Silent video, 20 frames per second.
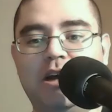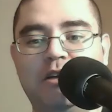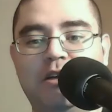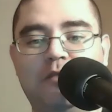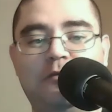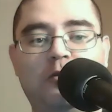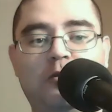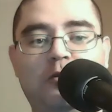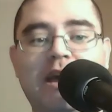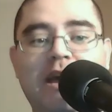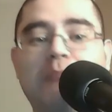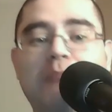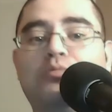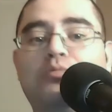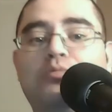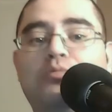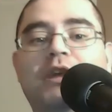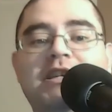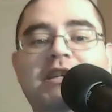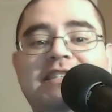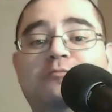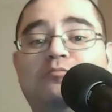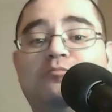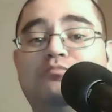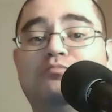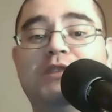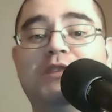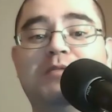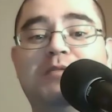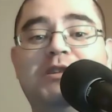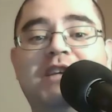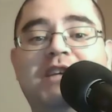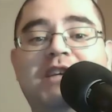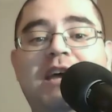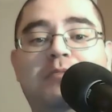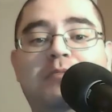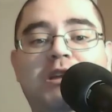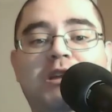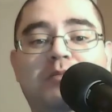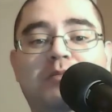for that price, pretty much
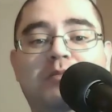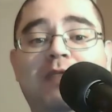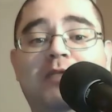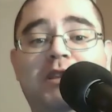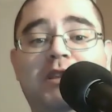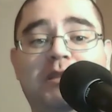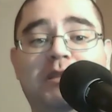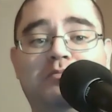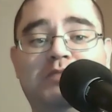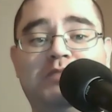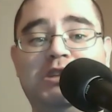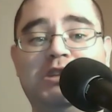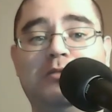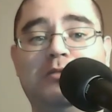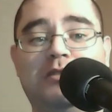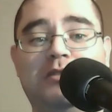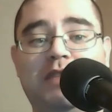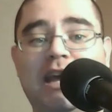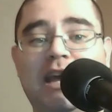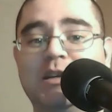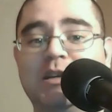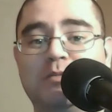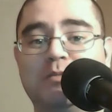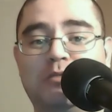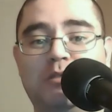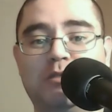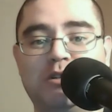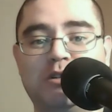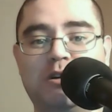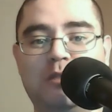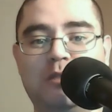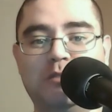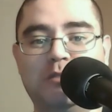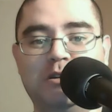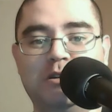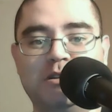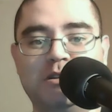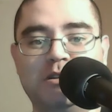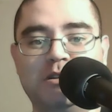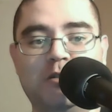can't beat them. Everything cheaper than that is pretty much
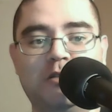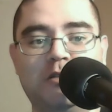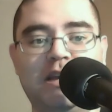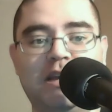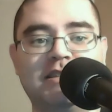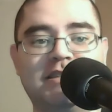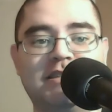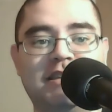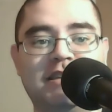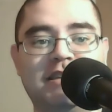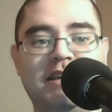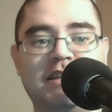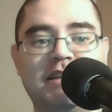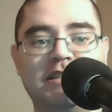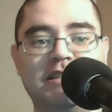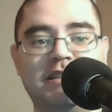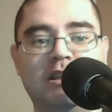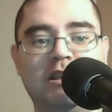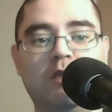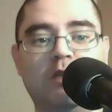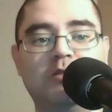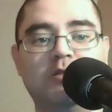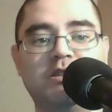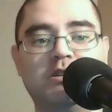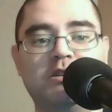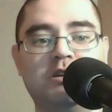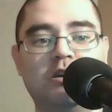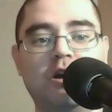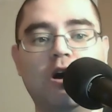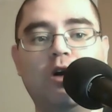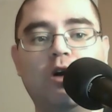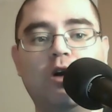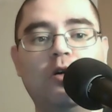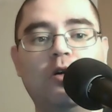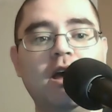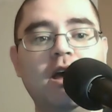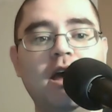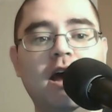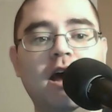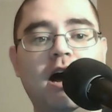garbage. So that's as low as you can go.
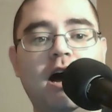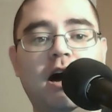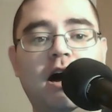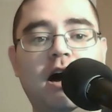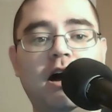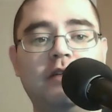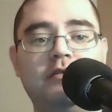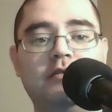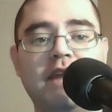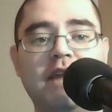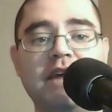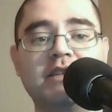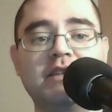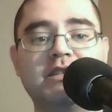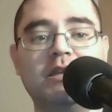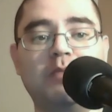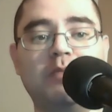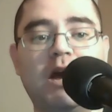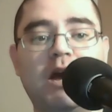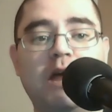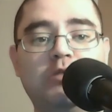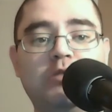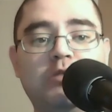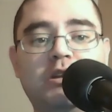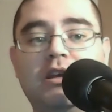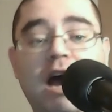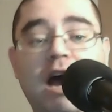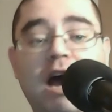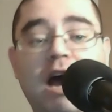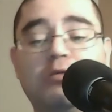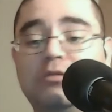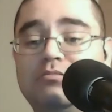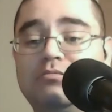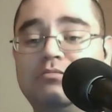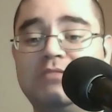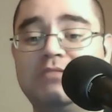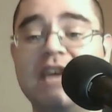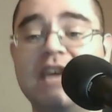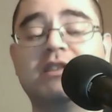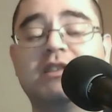Next up, I would
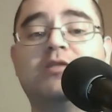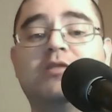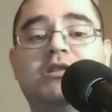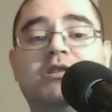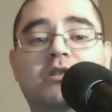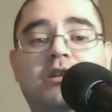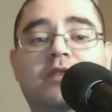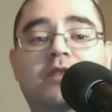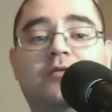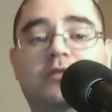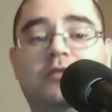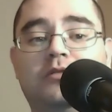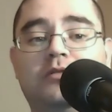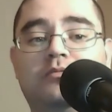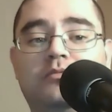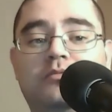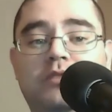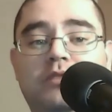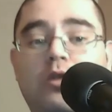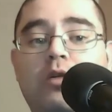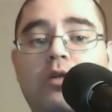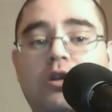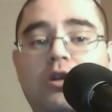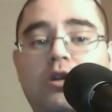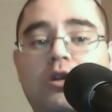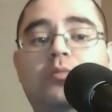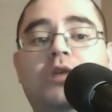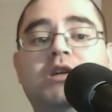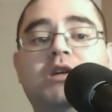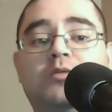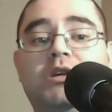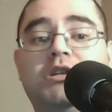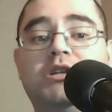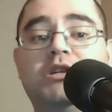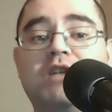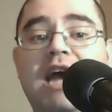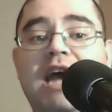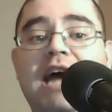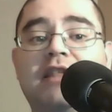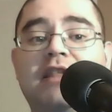take a serious look if you're going low price
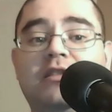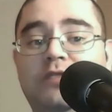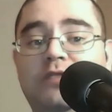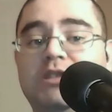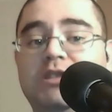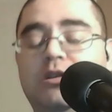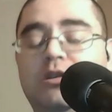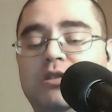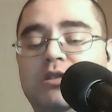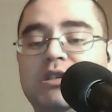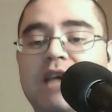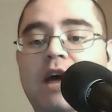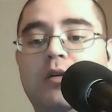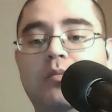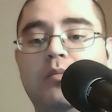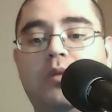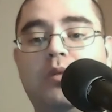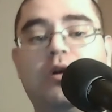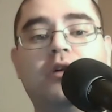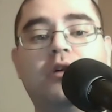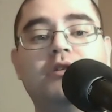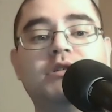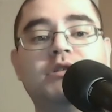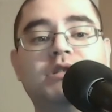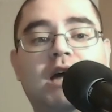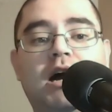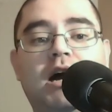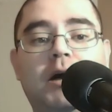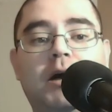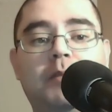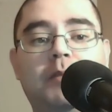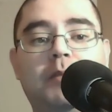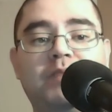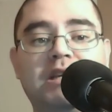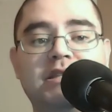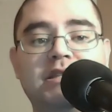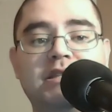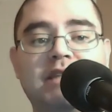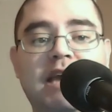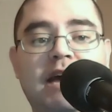range at the Vizio sound bars
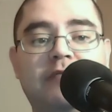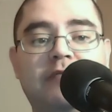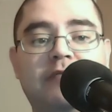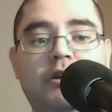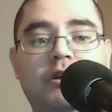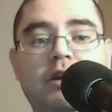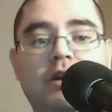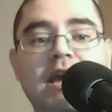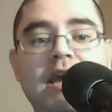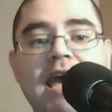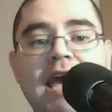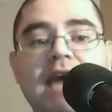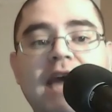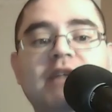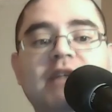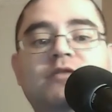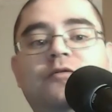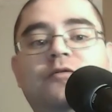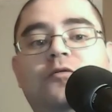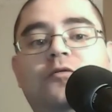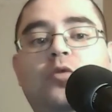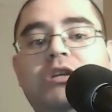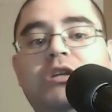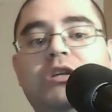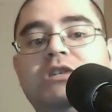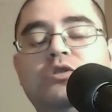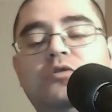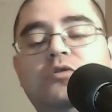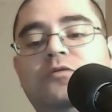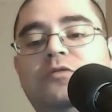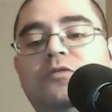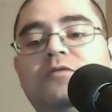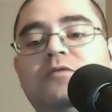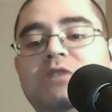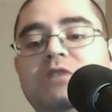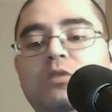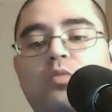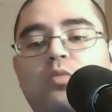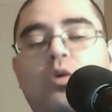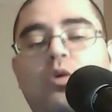because they have their
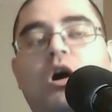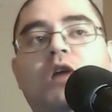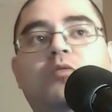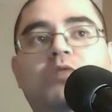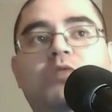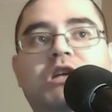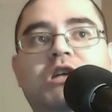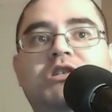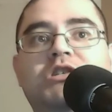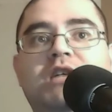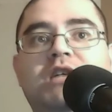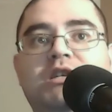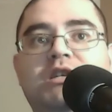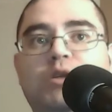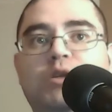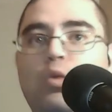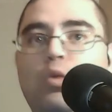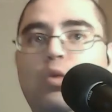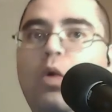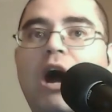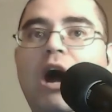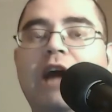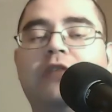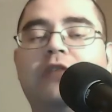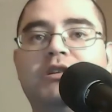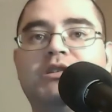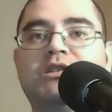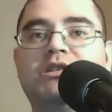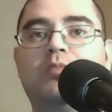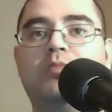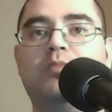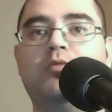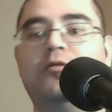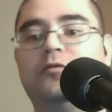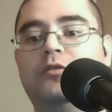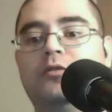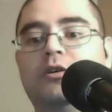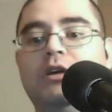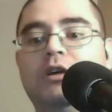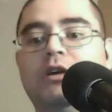S4251, which actually has a wireless
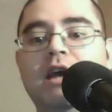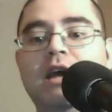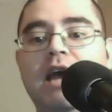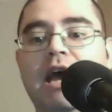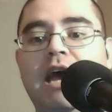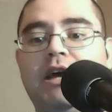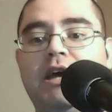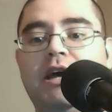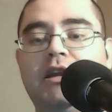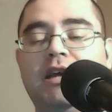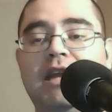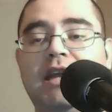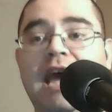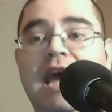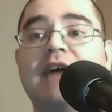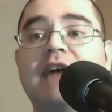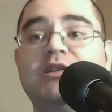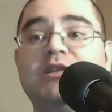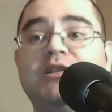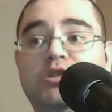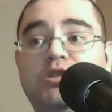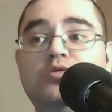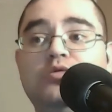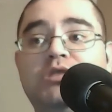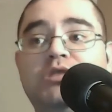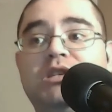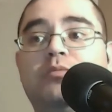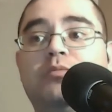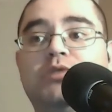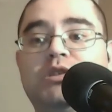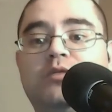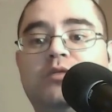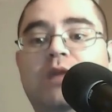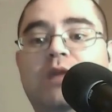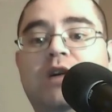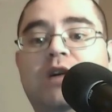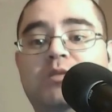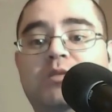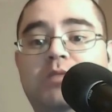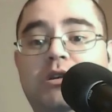subwoofer, and then it has 2 separate
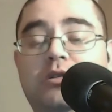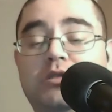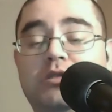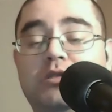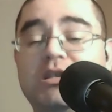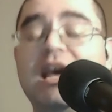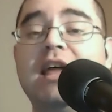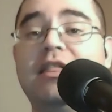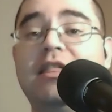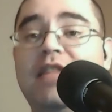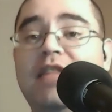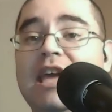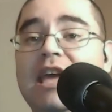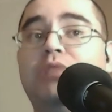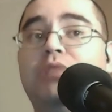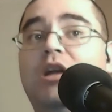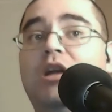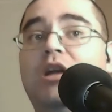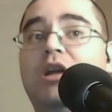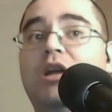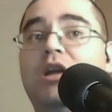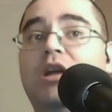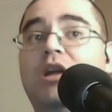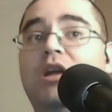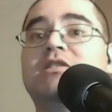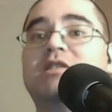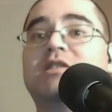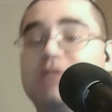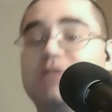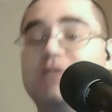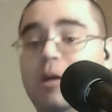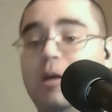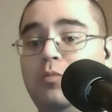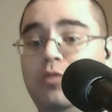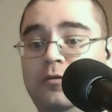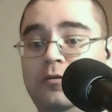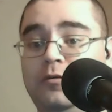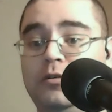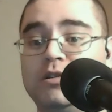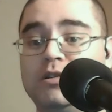surround speakers. They plug into the
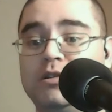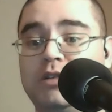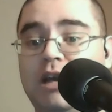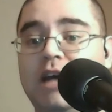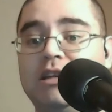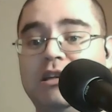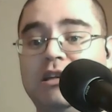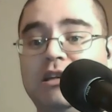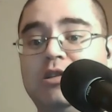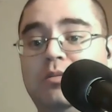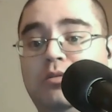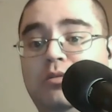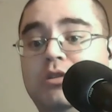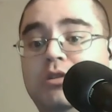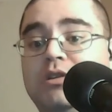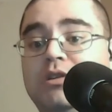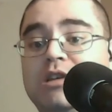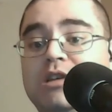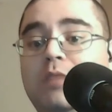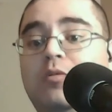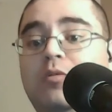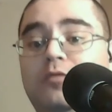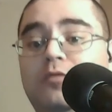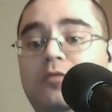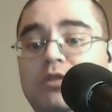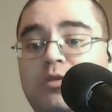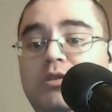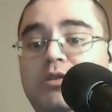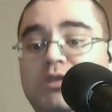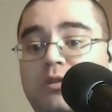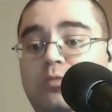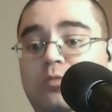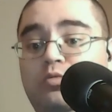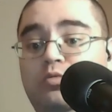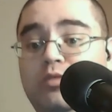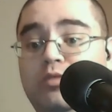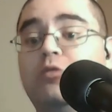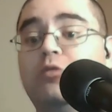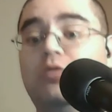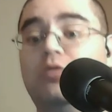subwoofer. So the idea is you put the subwoofer towards
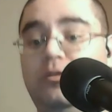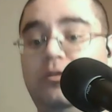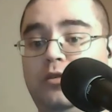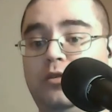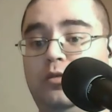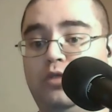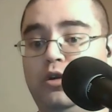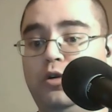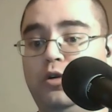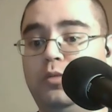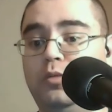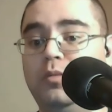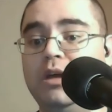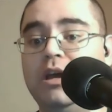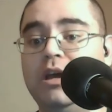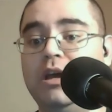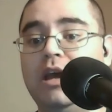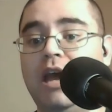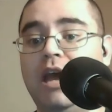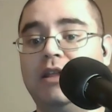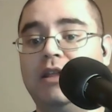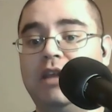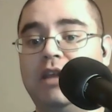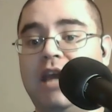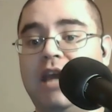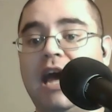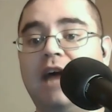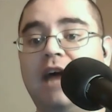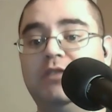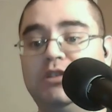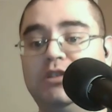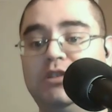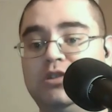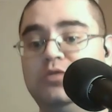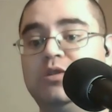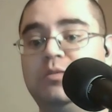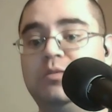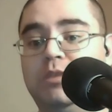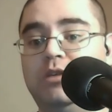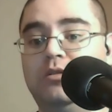the rear of your room and then have the
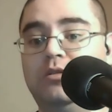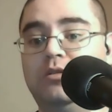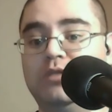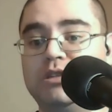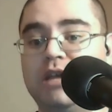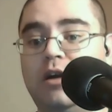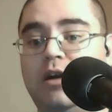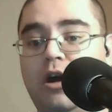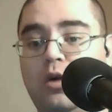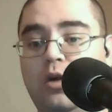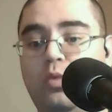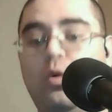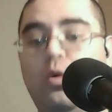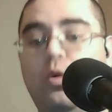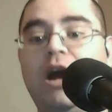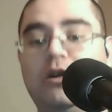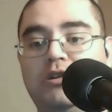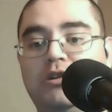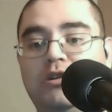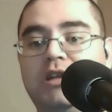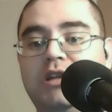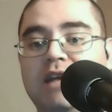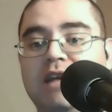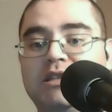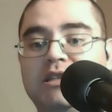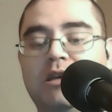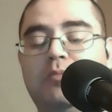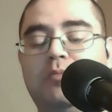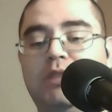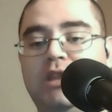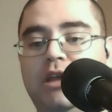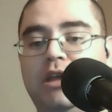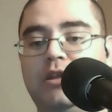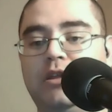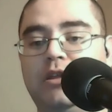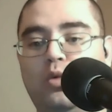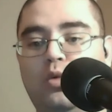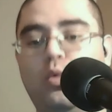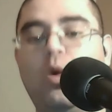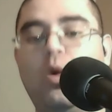2 speakers that are wired into that sub, but then
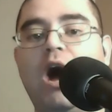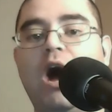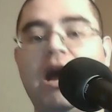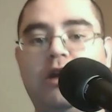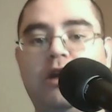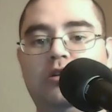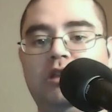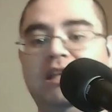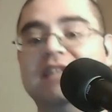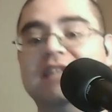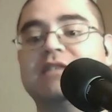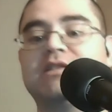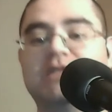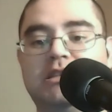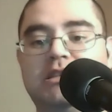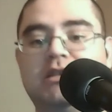they're wireless